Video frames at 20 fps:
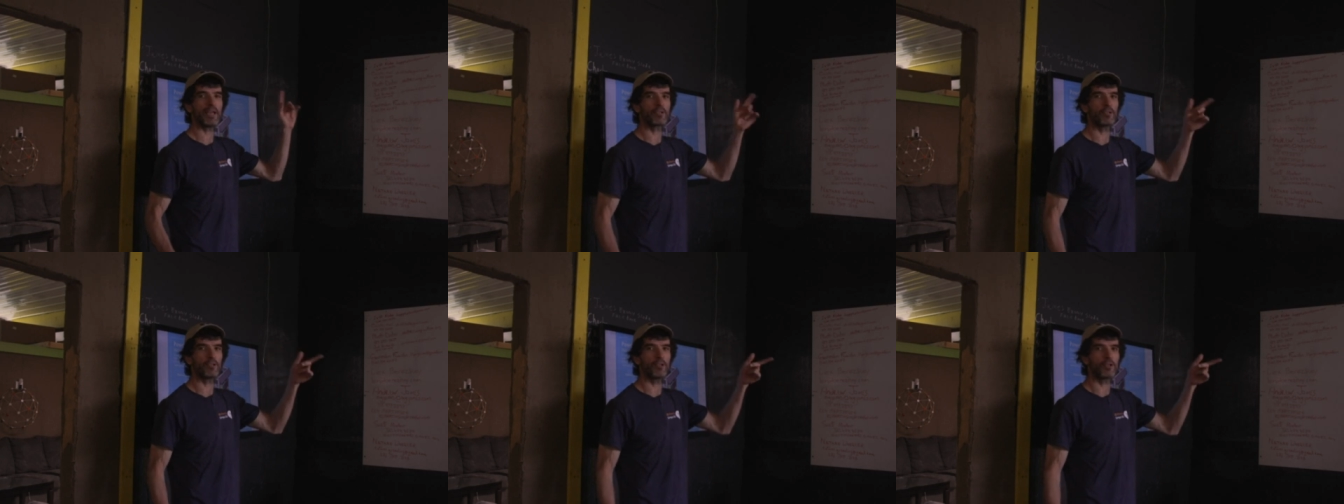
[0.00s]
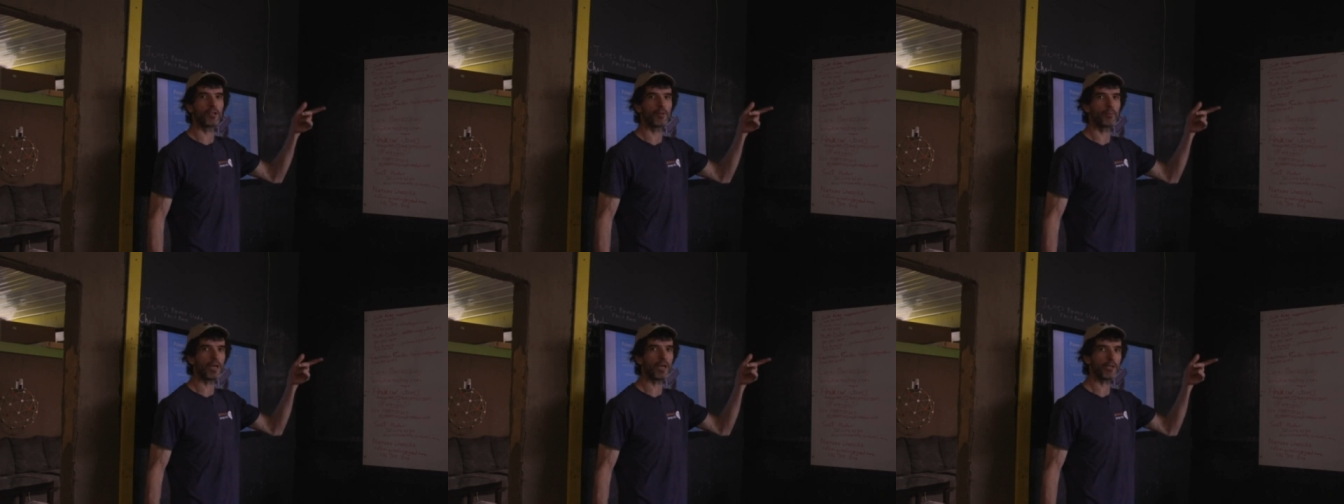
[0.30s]
panel
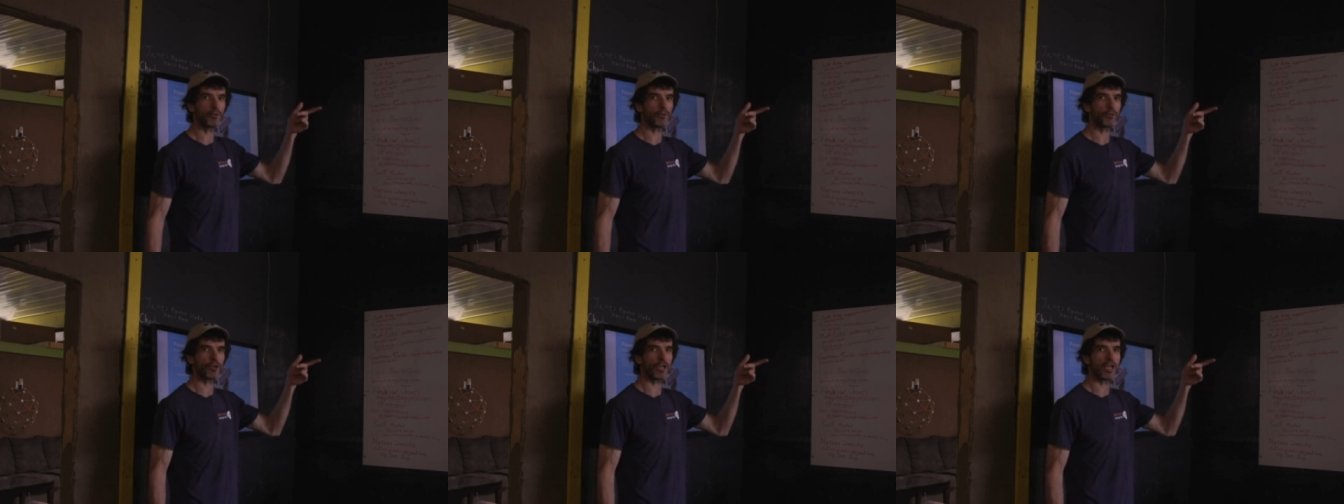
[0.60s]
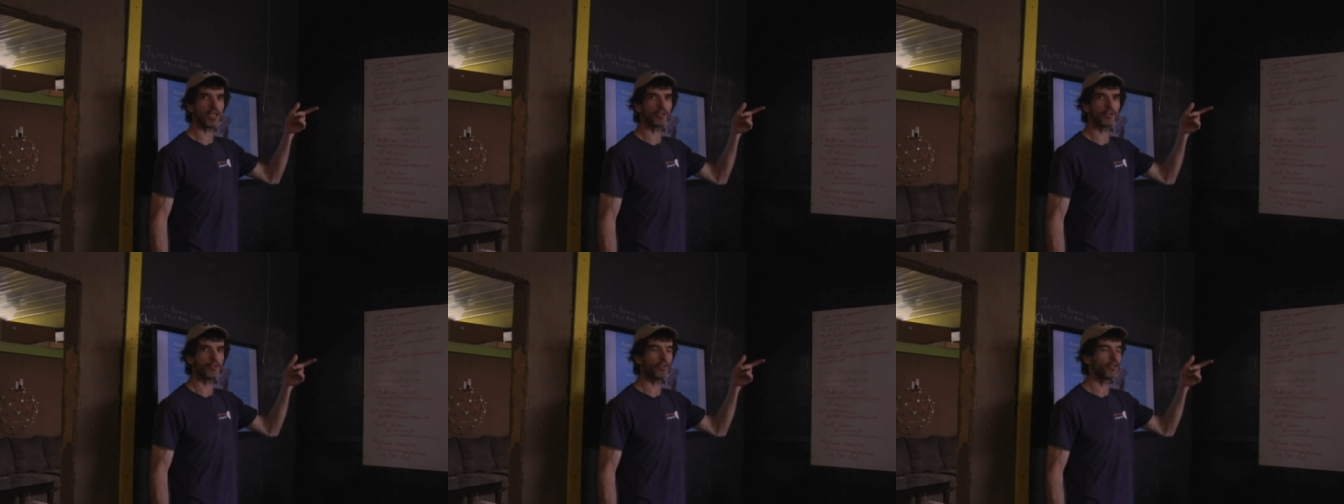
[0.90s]
on our micro
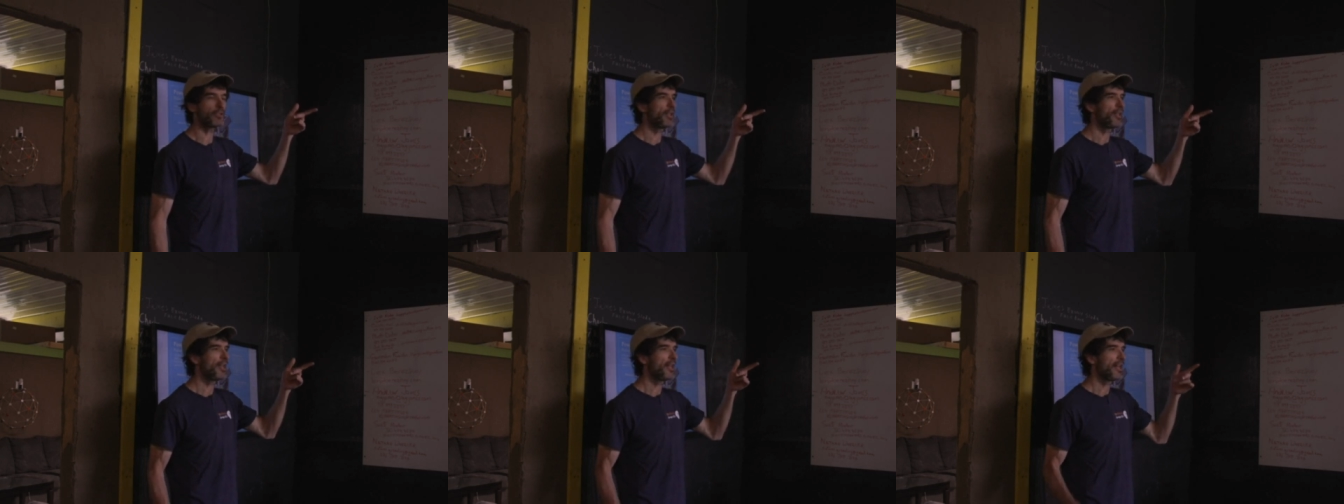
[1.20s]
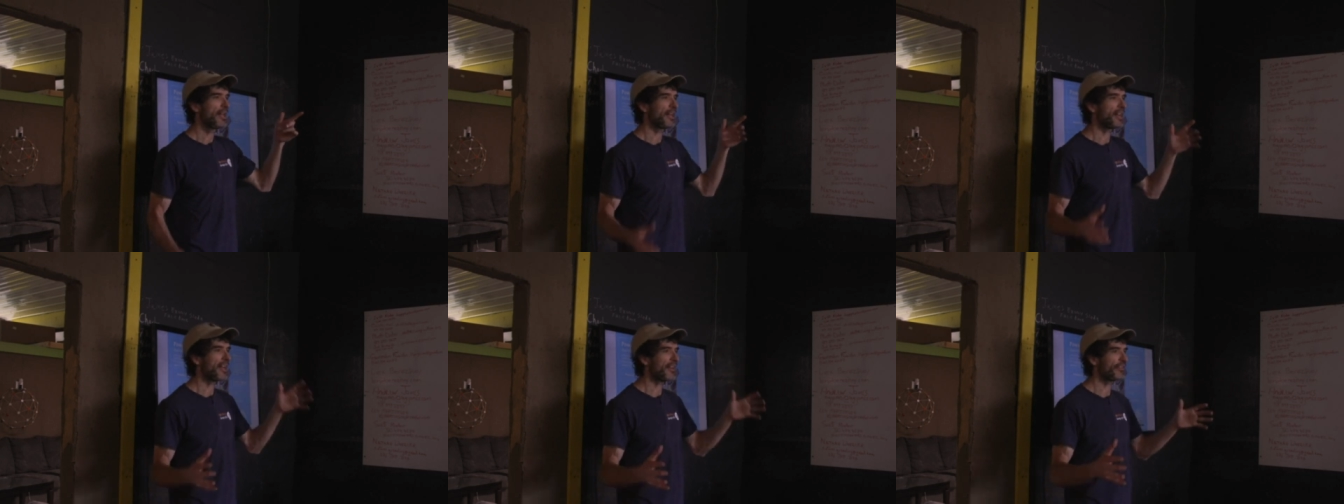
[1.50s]
tractor
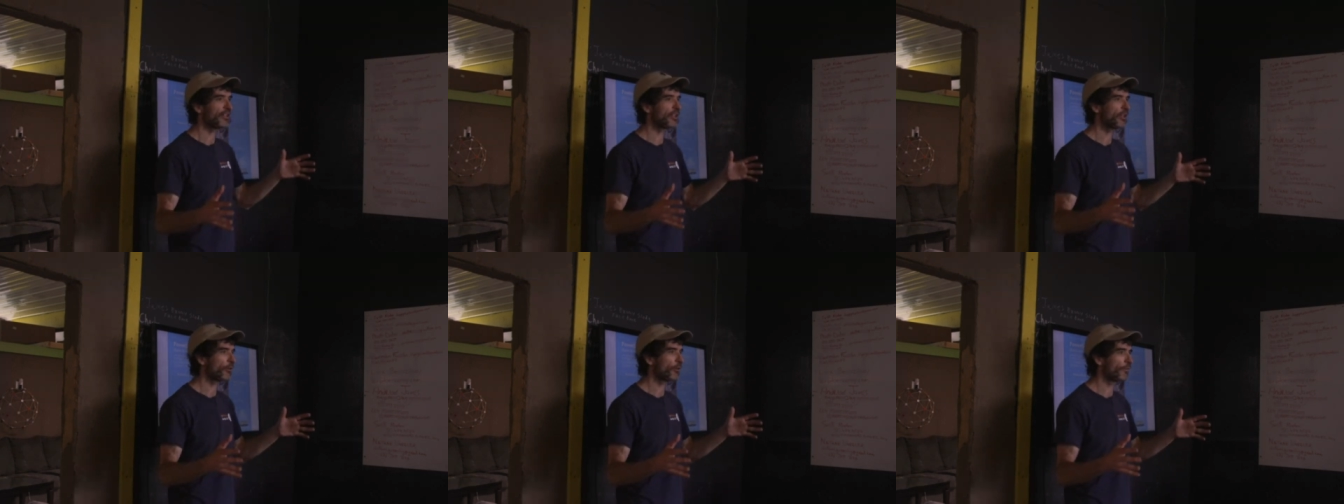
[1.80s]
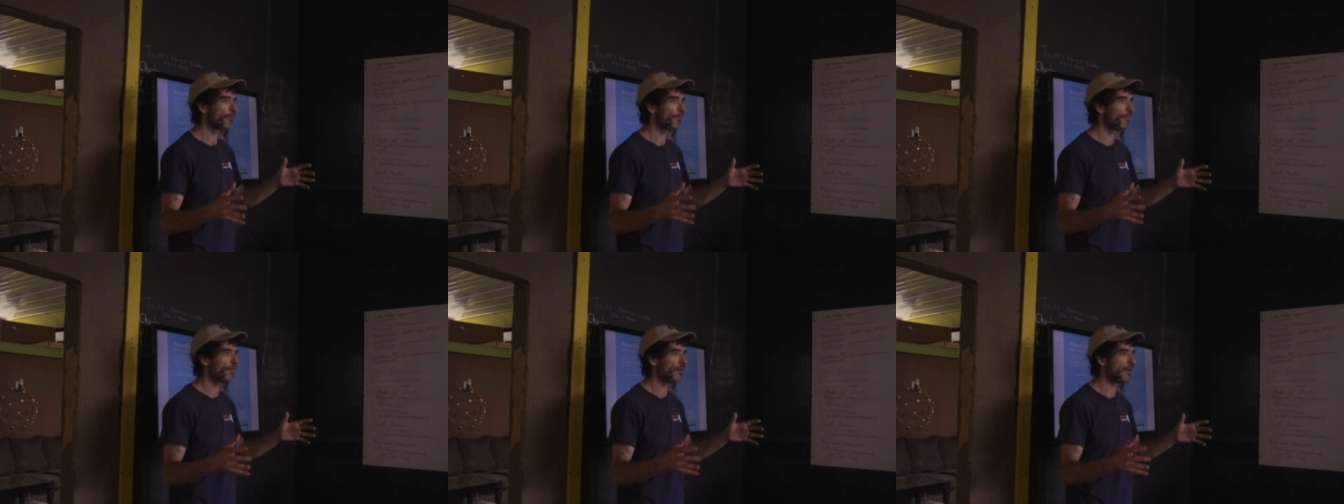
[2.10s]
and have it
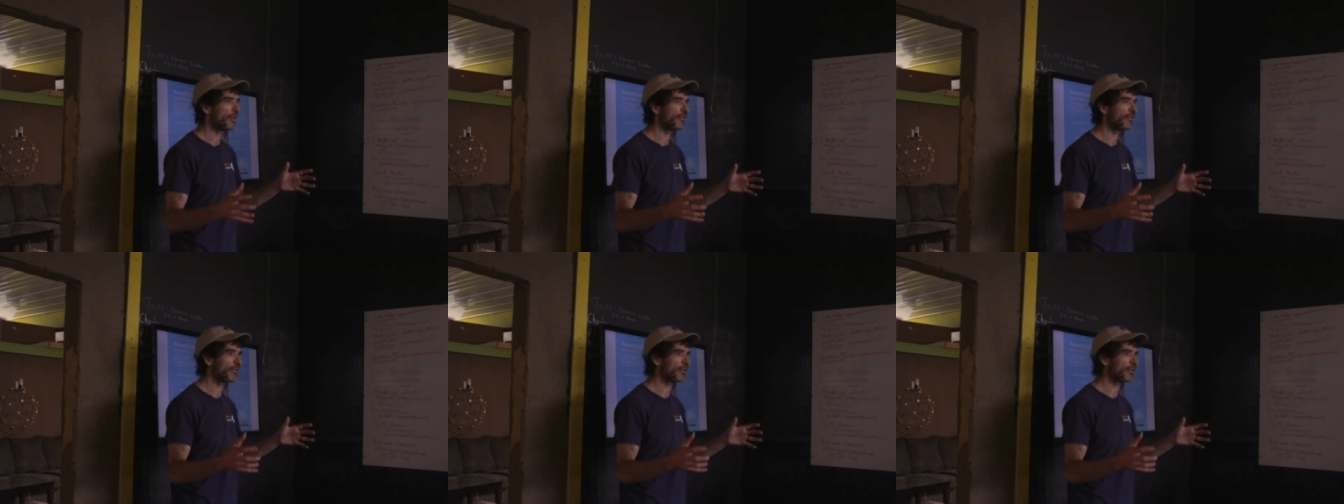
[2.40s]
go very,